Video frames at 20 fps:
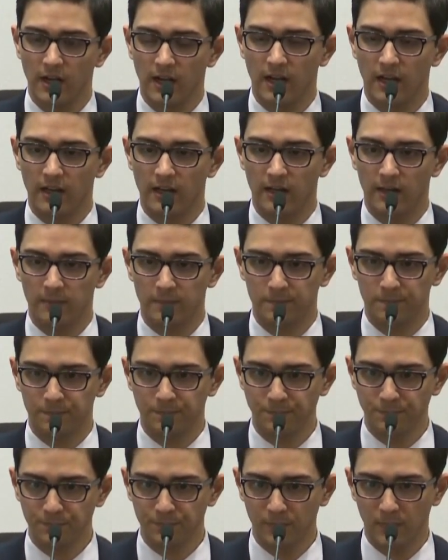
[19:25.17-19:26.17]
and
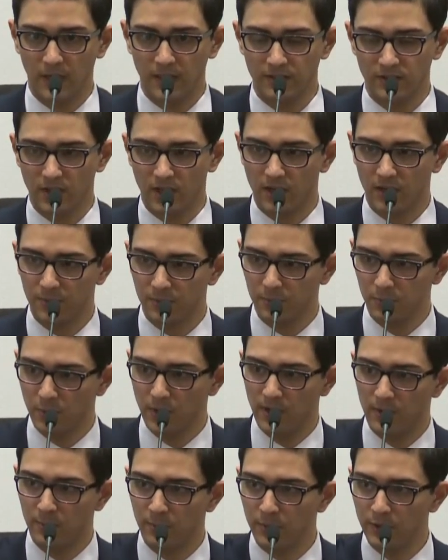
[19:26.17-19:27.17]
I saw
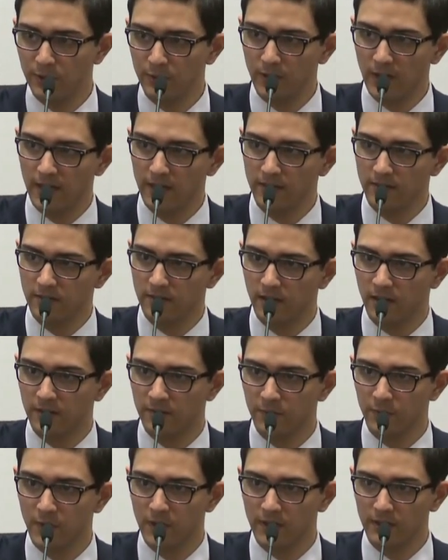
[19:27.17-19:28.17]
red and blue lights
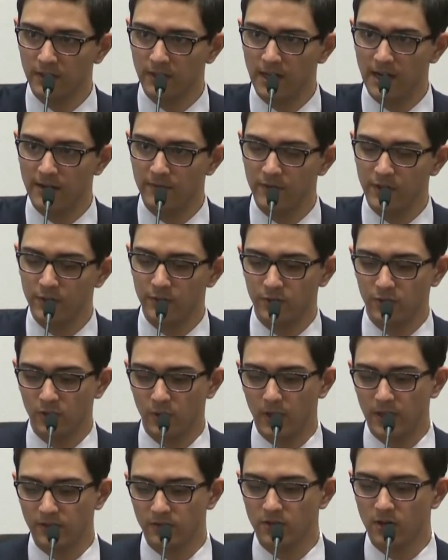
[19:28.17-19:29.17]
on Franklin Avenue, so
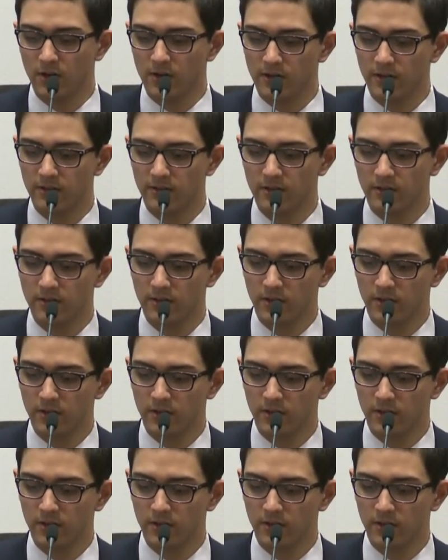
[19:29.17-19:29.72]
I started